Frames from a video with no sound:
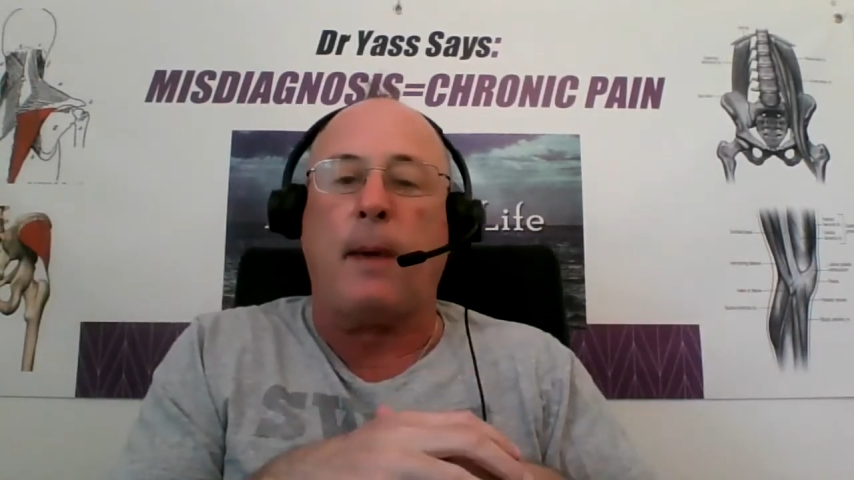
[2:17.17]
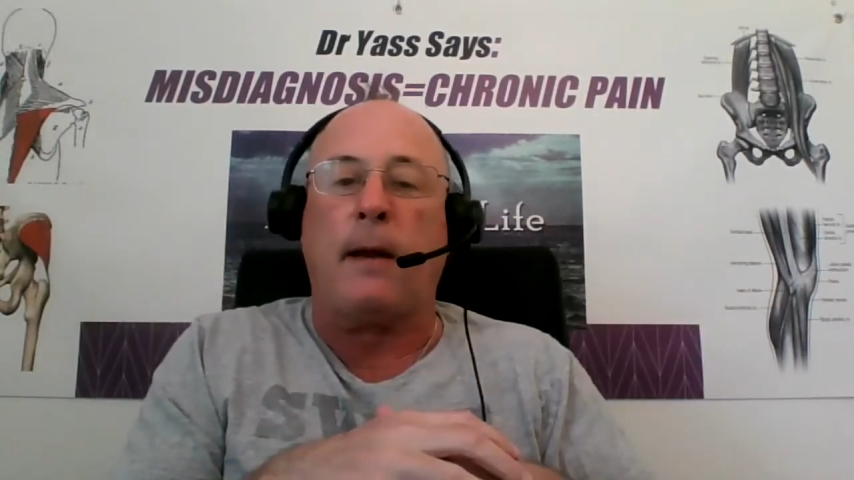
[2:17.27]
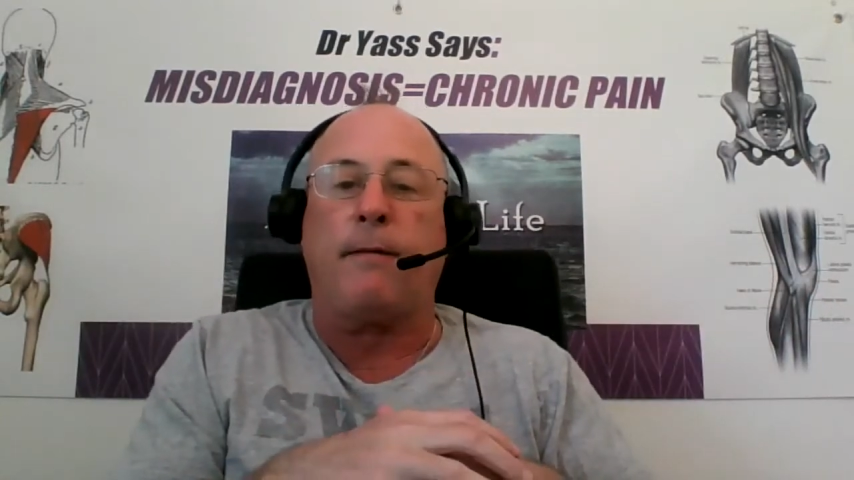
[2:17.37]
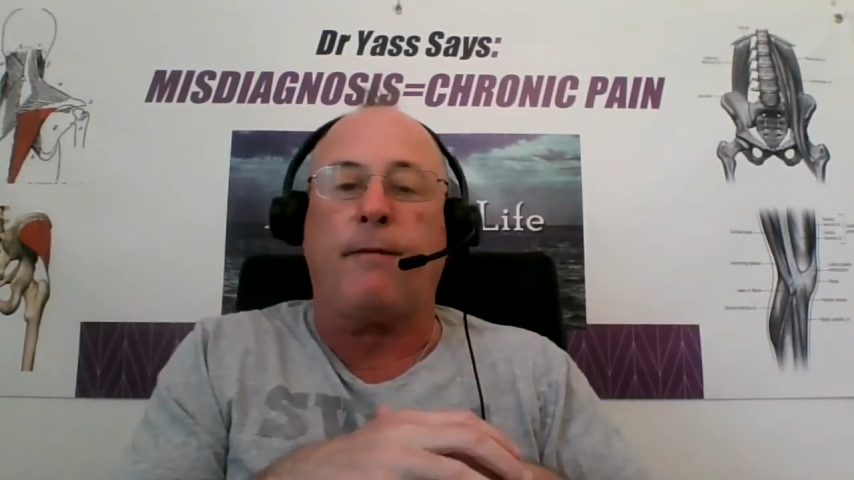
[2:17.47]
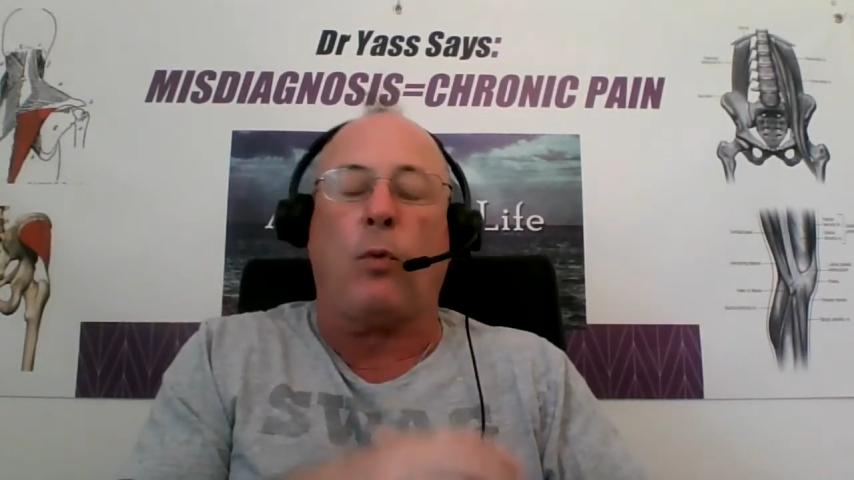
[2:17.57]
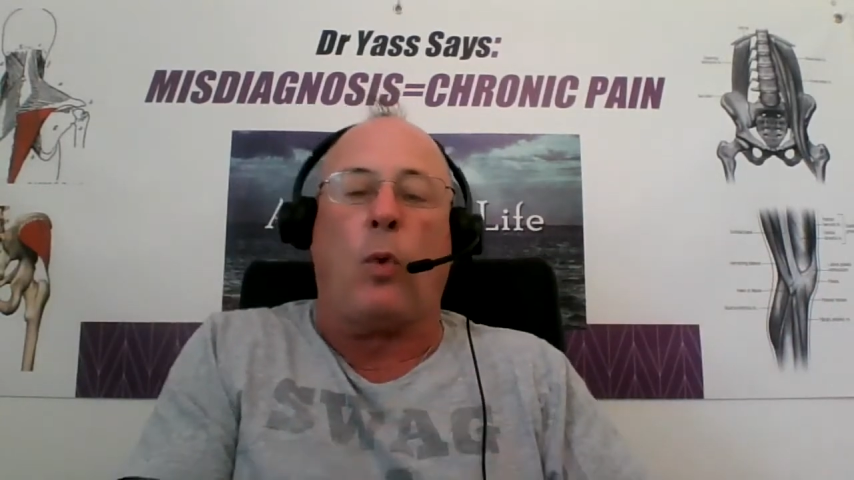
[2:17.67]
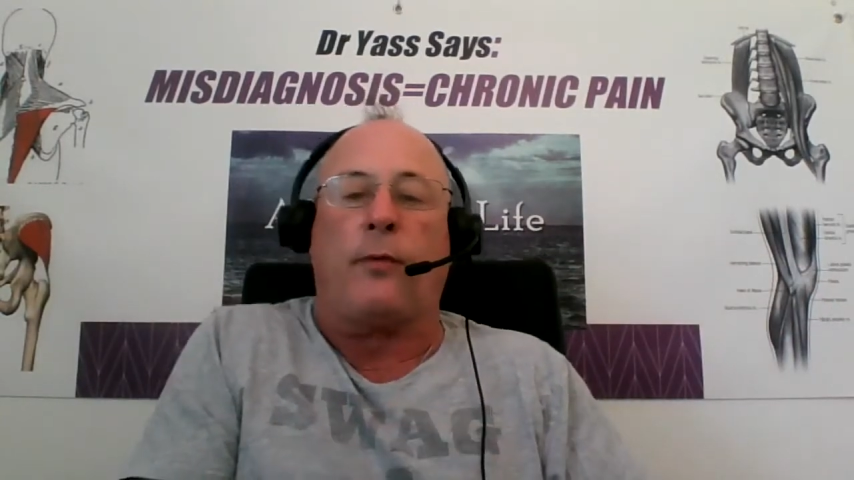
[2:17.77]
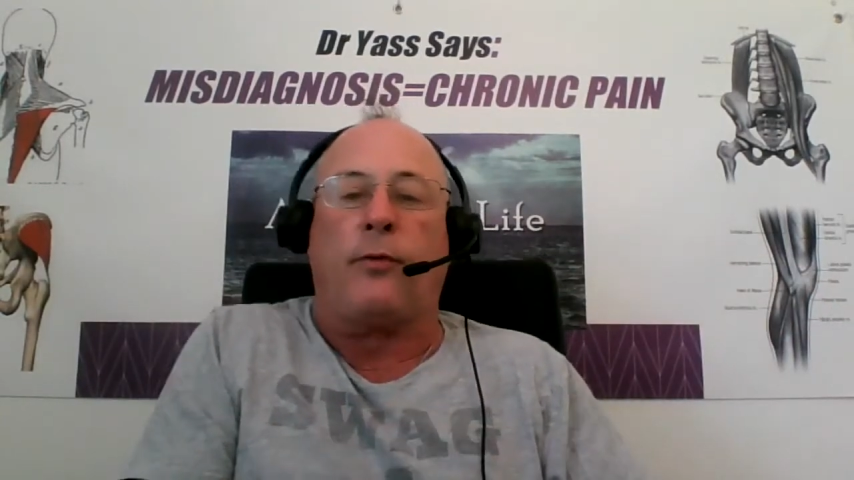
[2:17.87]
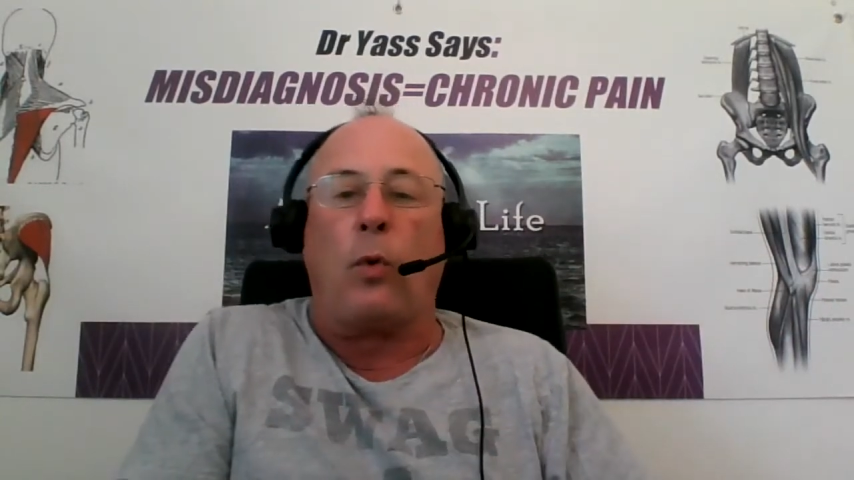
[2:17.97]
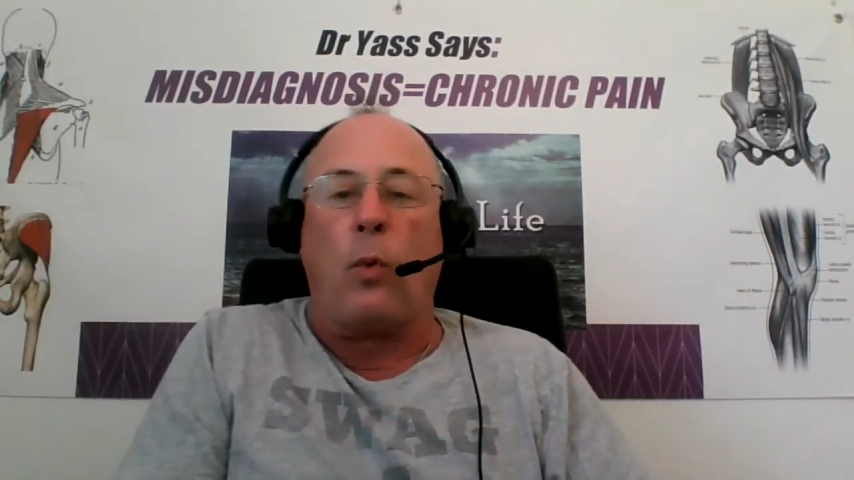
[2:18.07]
benefit
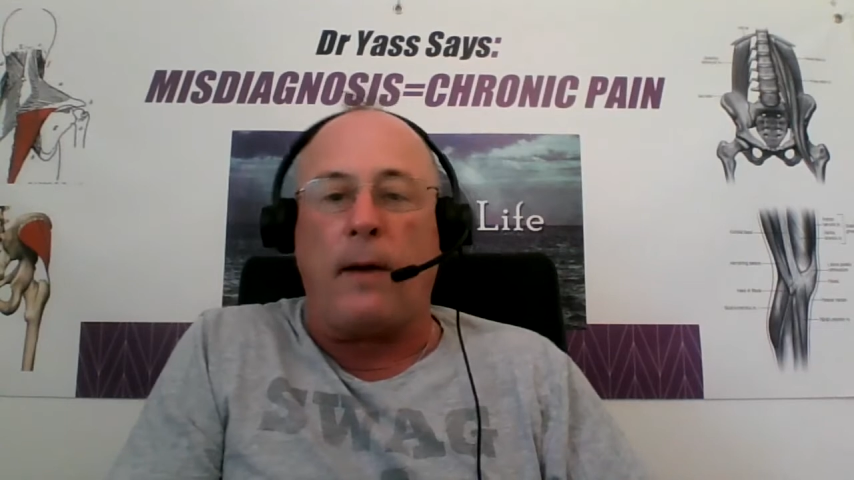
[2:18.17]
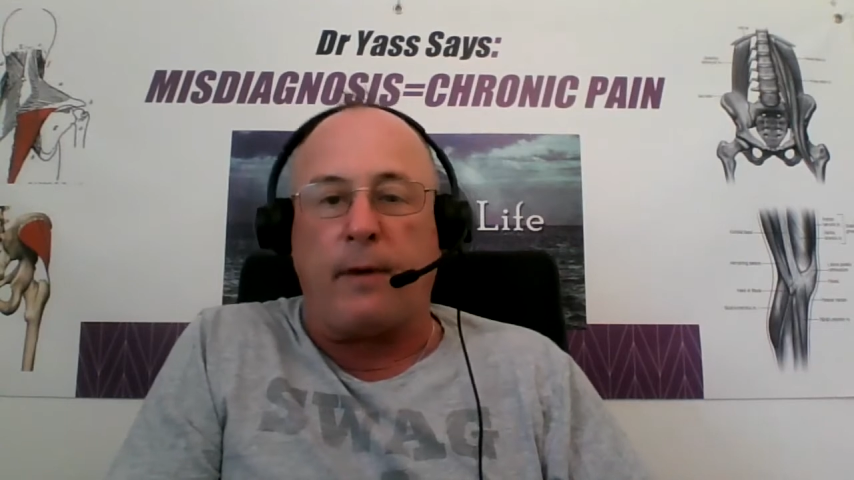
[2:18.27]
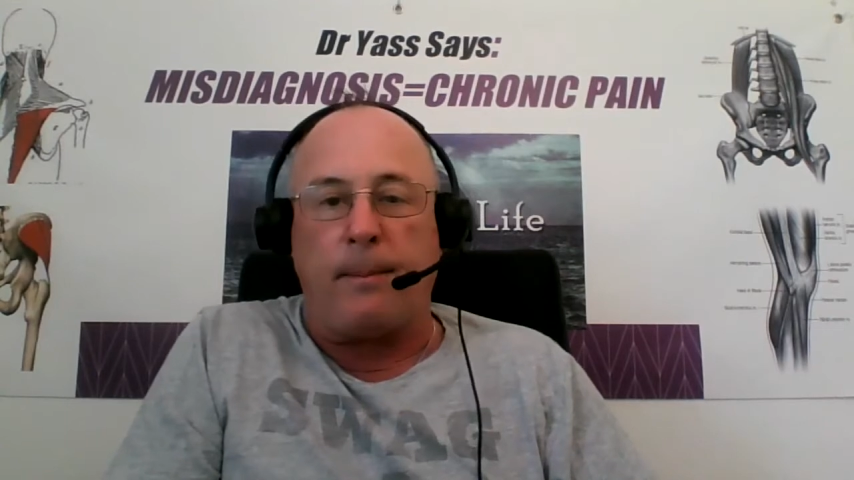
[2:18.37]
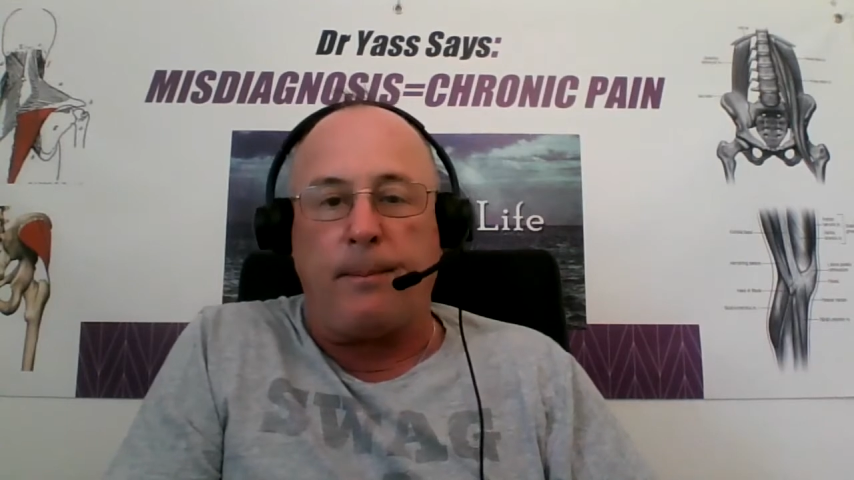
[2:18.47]
whatsoever.